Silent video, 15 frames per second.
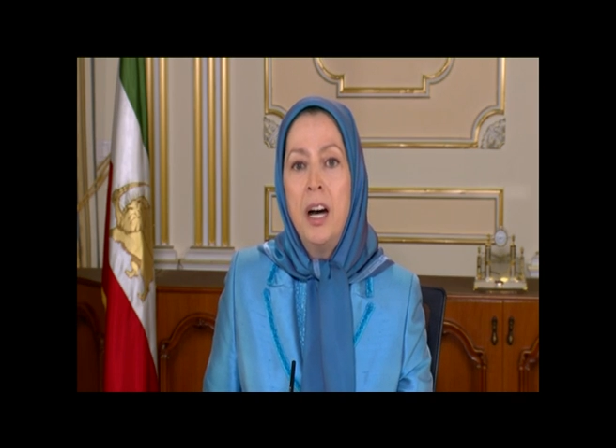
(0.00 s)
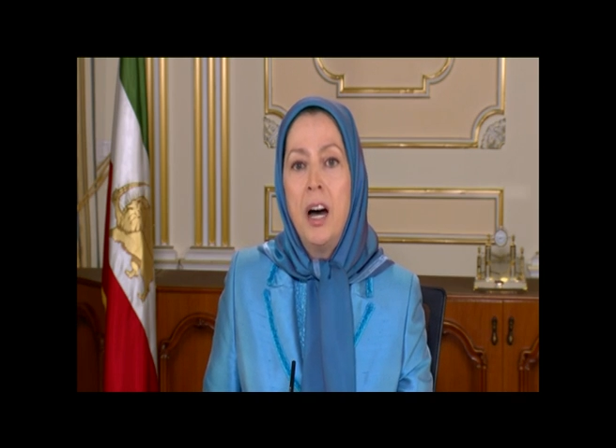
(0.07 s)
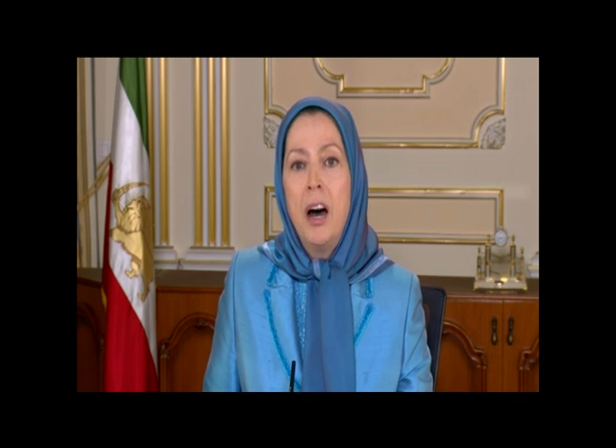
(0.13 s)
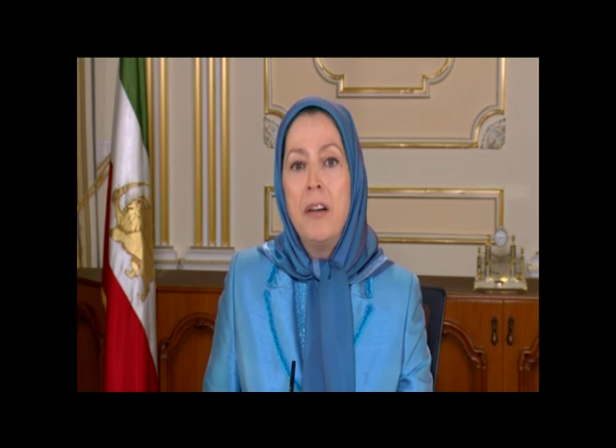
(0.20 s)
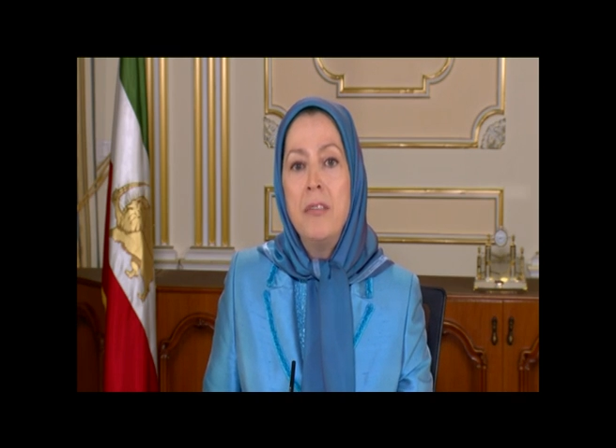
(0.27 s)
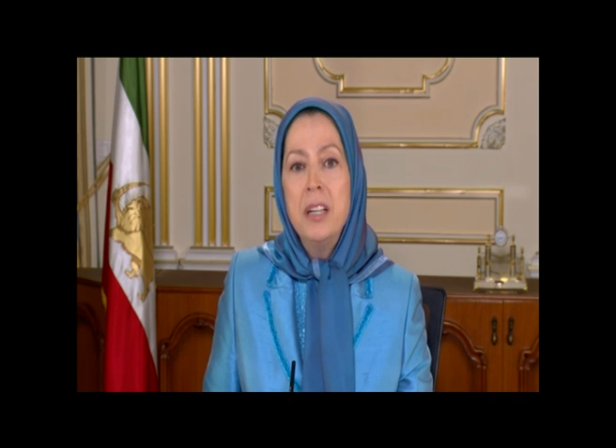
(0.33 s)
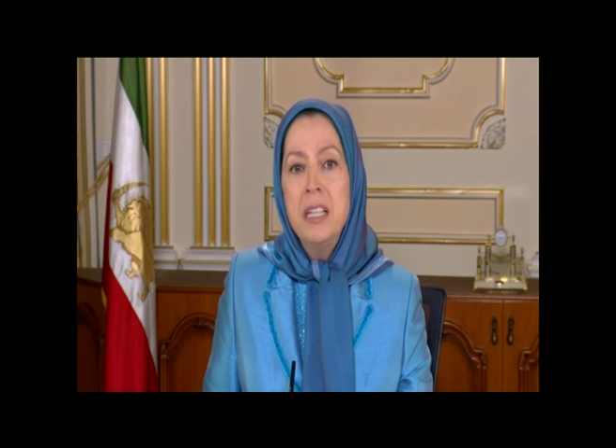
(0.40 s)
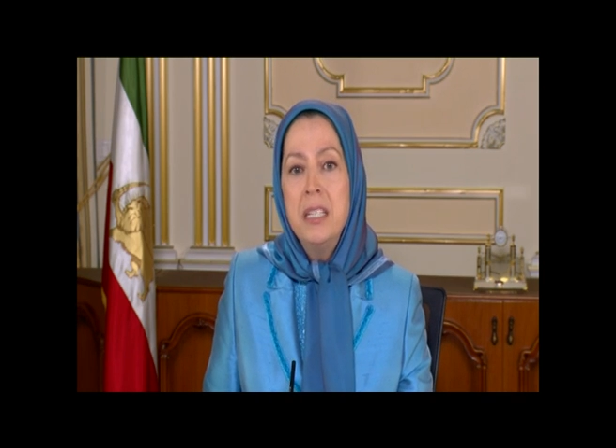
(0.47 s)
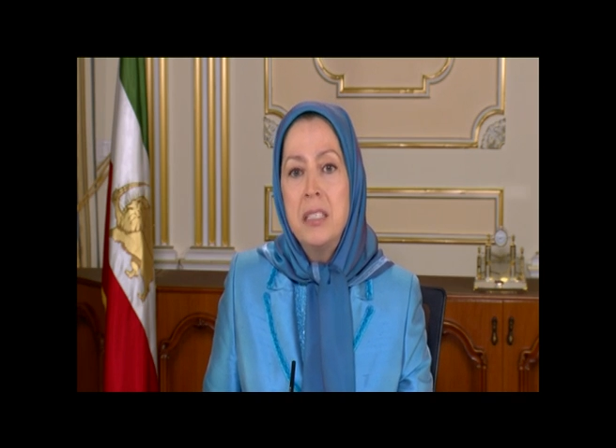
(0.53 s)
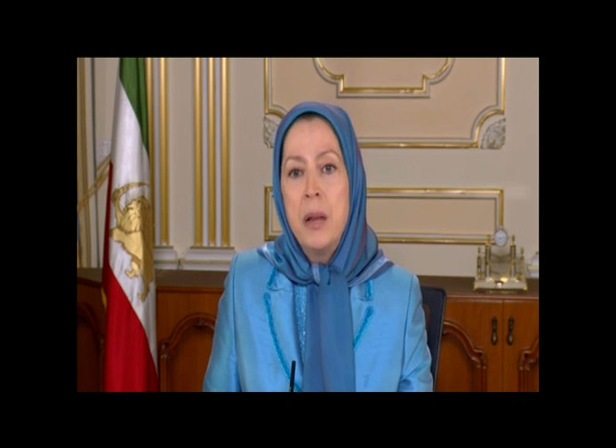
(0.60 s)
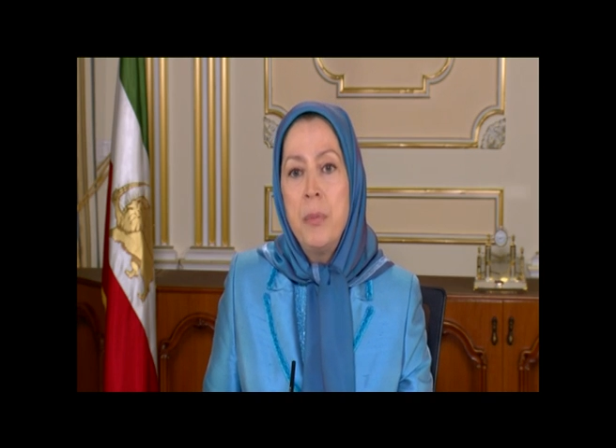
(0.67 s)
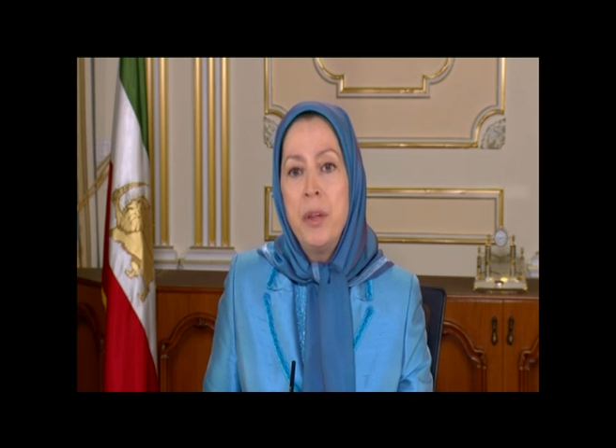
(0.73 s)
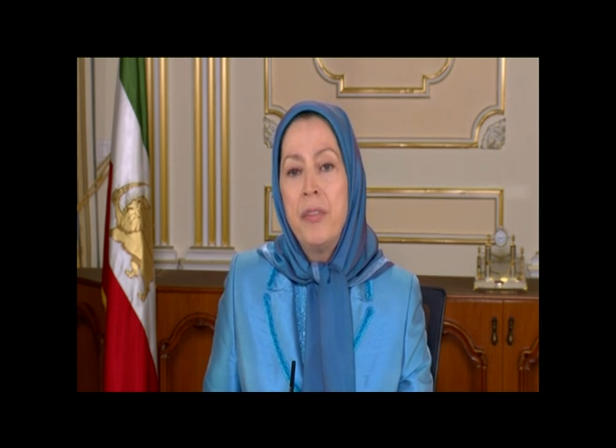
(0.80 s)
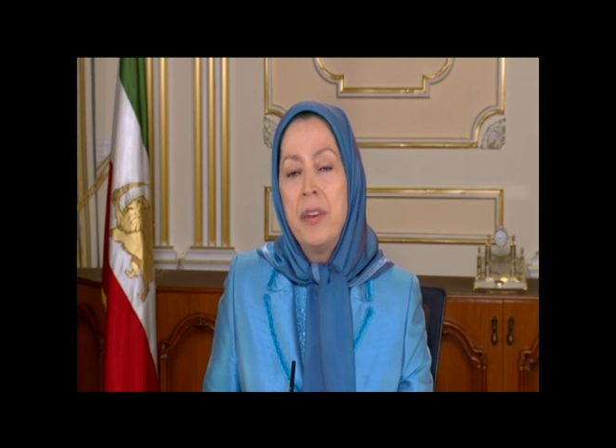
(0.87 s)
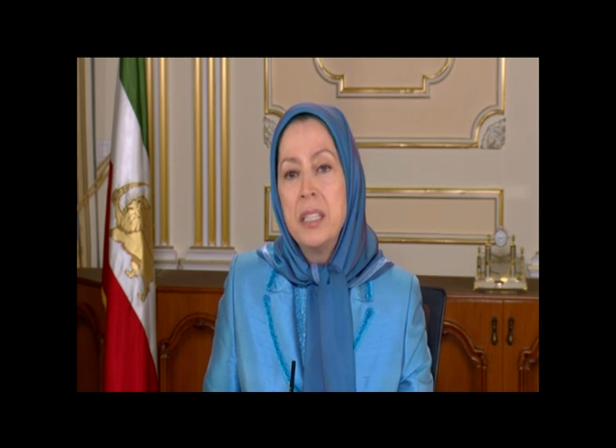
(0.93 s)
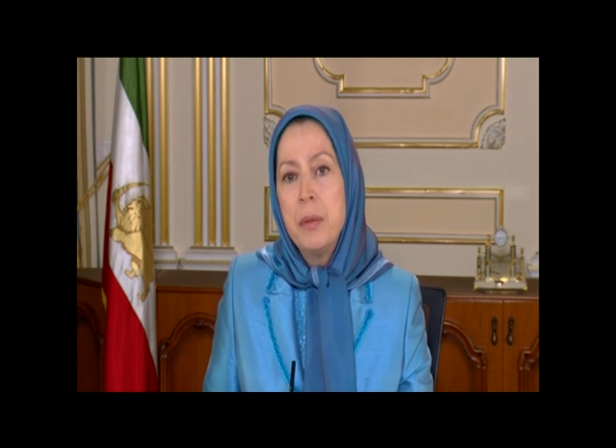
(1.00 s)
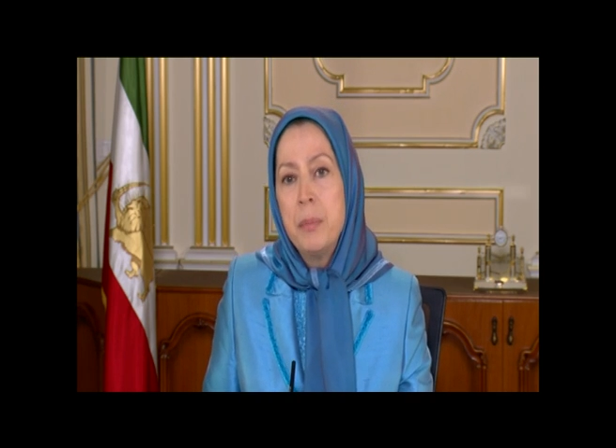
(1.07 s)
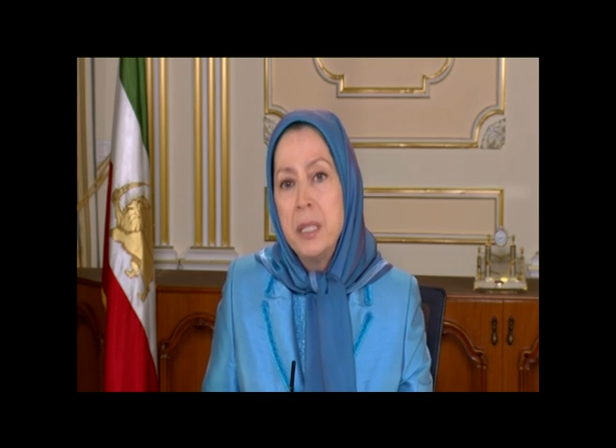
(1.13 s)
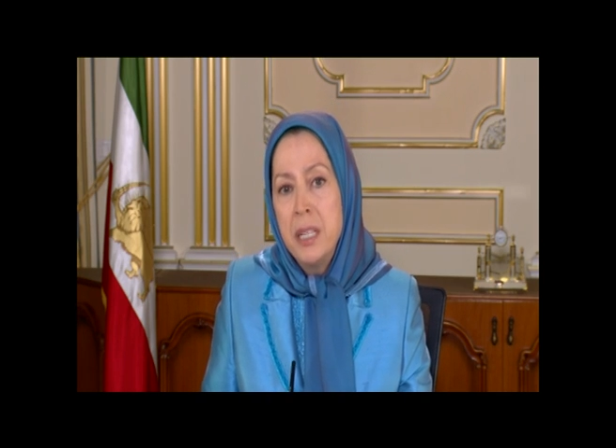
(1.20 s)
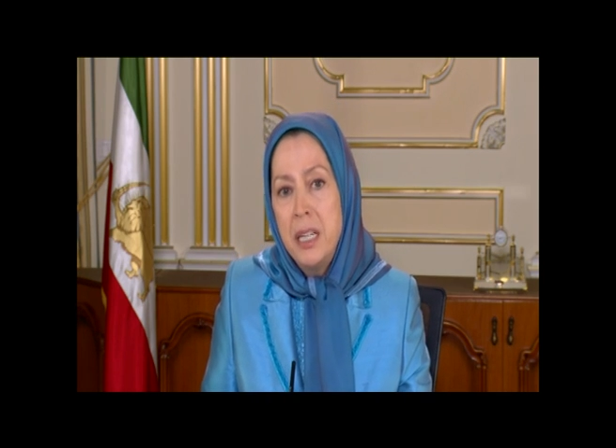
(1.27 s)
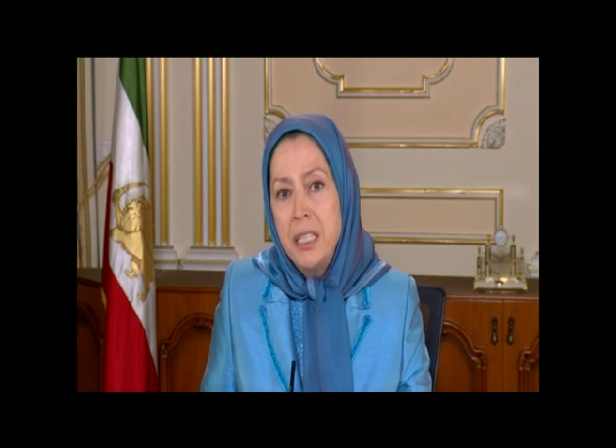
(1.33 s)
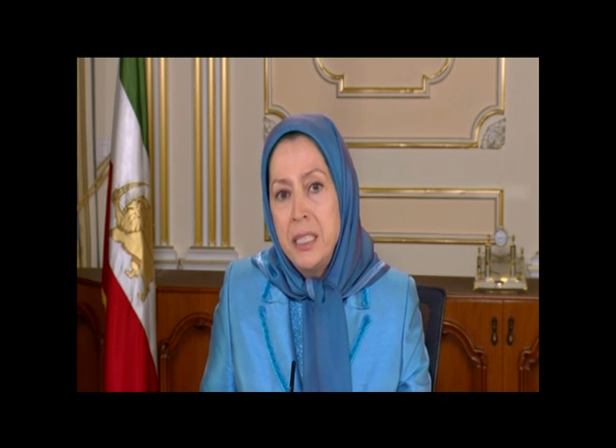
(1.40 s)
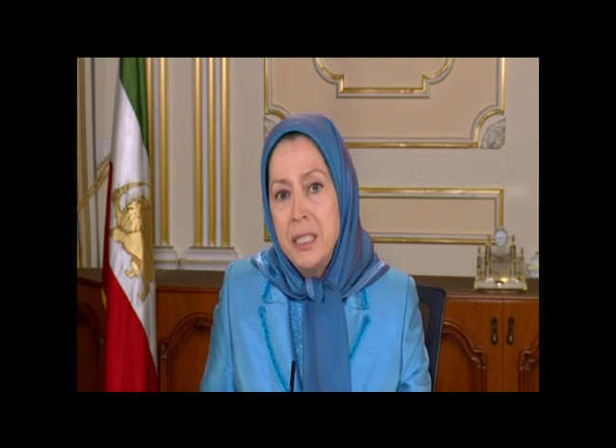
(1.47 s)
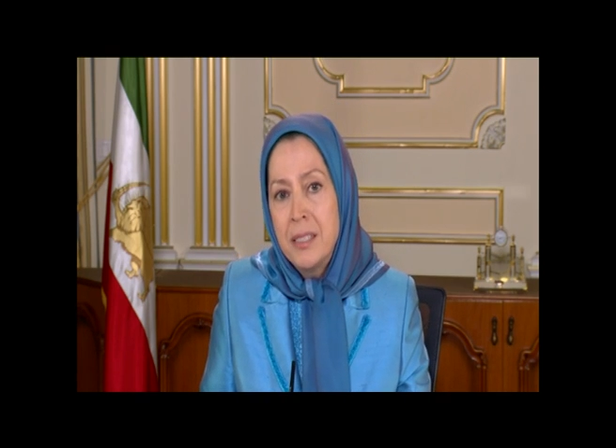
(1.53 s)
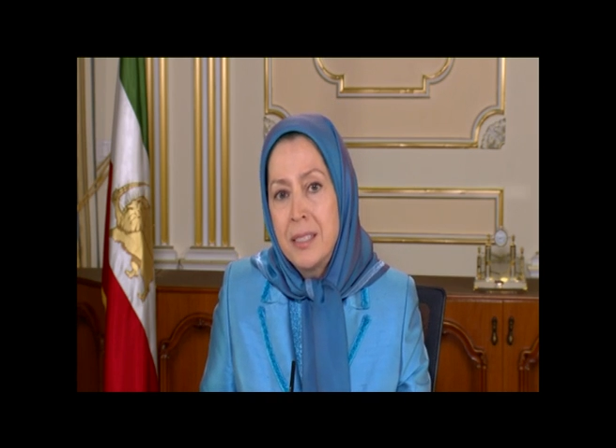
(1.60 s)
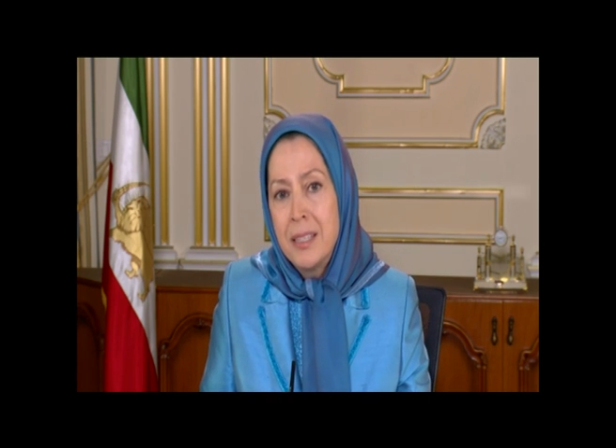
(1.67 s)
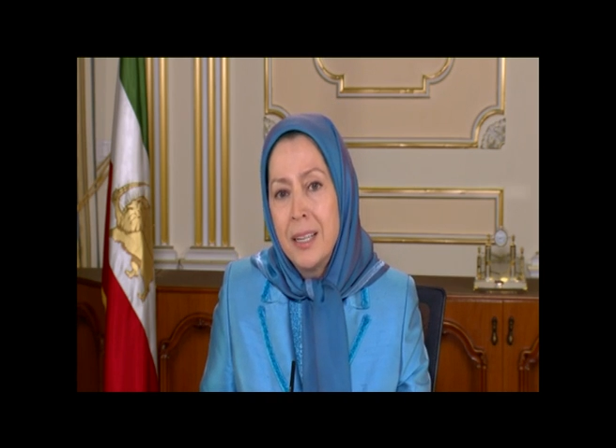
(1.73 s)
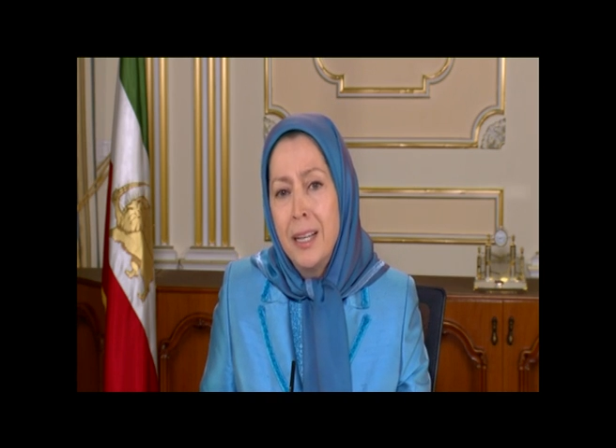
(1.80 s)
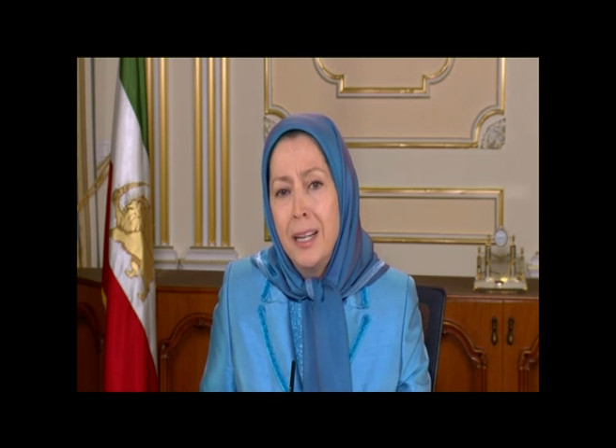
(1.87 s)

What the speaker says: of Islamic fundamentalists,